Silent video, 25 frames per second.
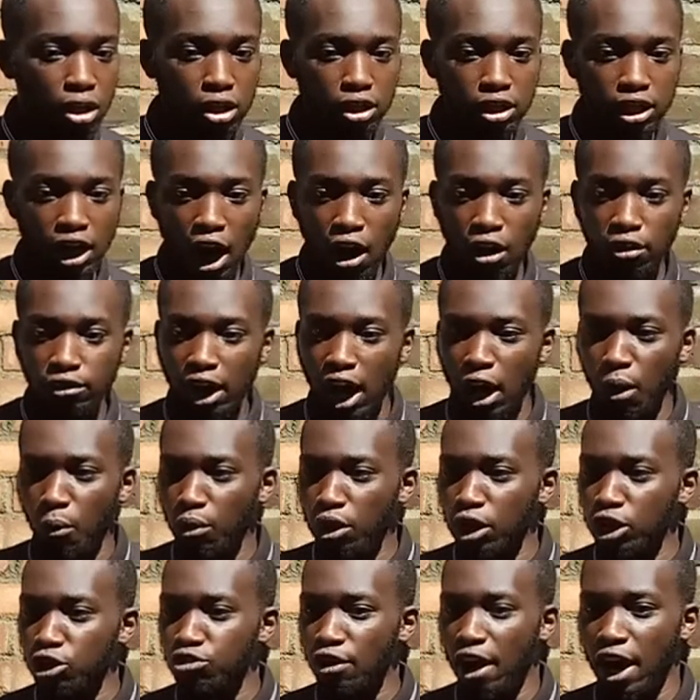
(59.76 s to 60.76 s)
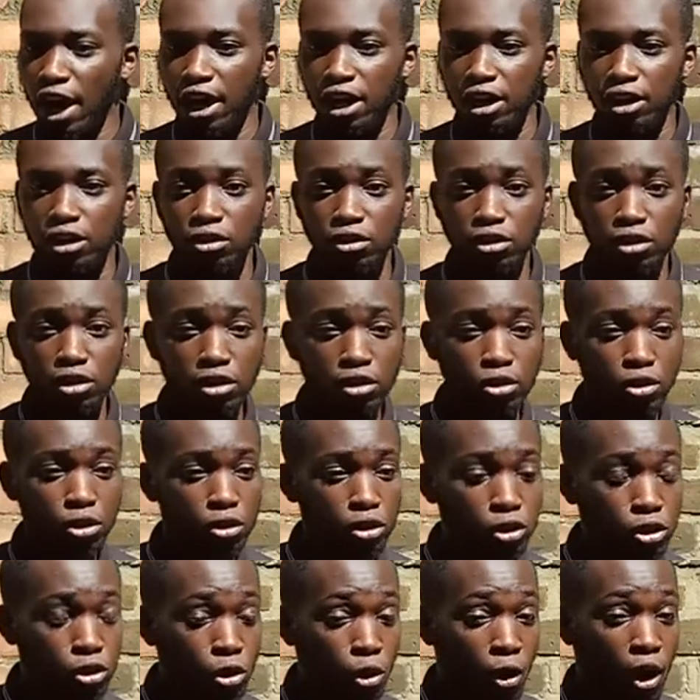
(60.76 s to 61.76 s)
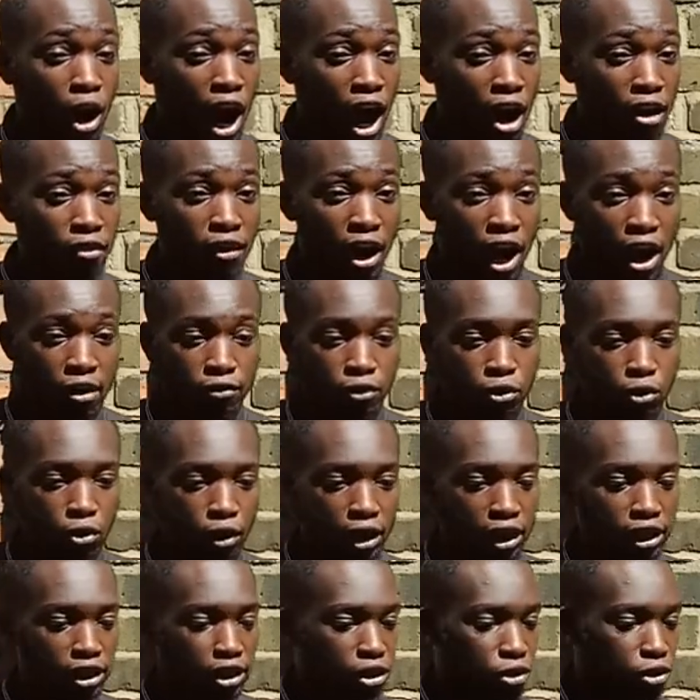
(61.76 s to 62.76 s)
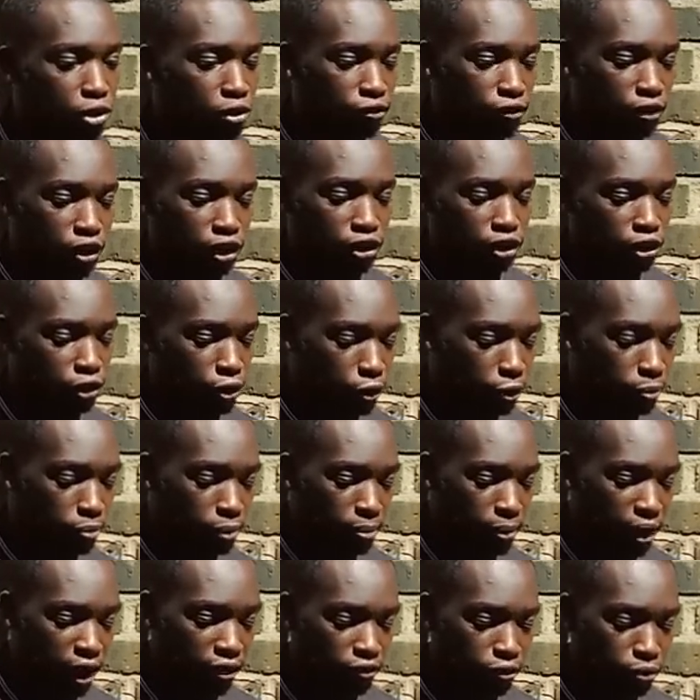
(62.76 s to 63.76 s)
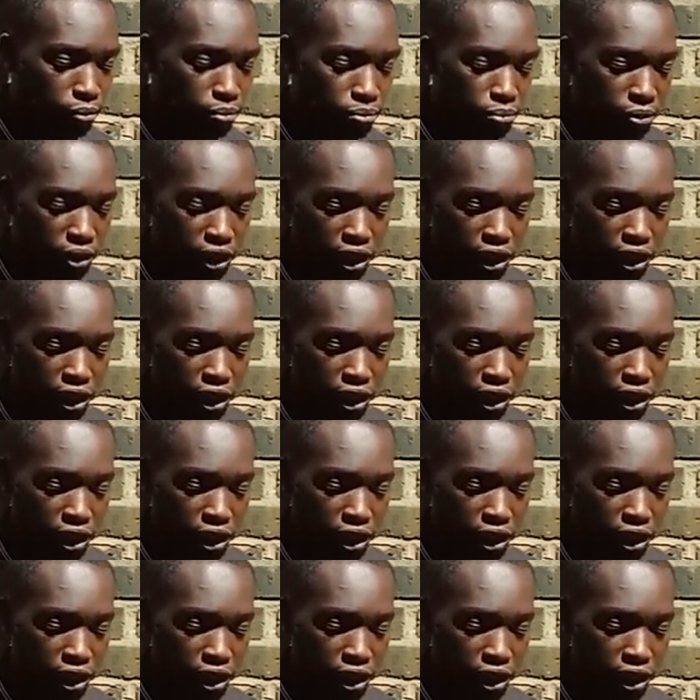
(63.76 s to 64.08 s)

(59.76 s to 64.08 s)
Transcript: now that I want to try and, you know, I, have, I haven't got any university hold me back from